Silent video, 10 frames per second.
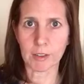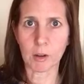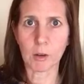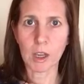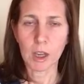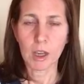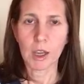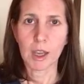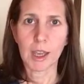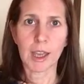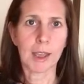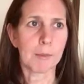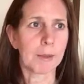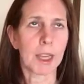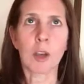So
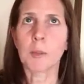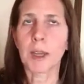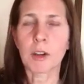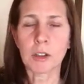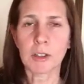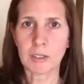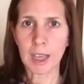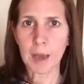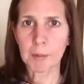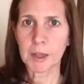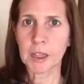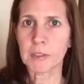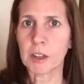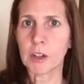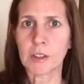like, oh my goodness, I can't
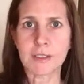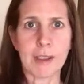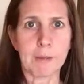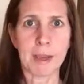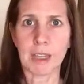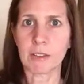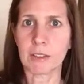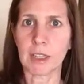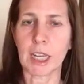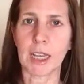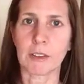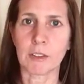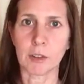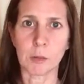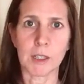believe I lost 10 pounds in the
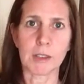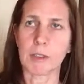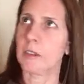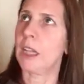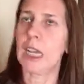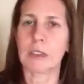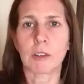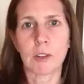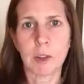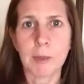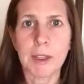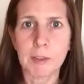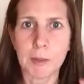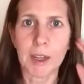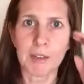last 2 weeks, or the last 3
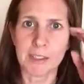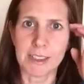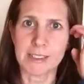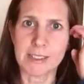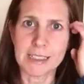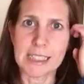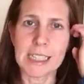weeks, whatever it is.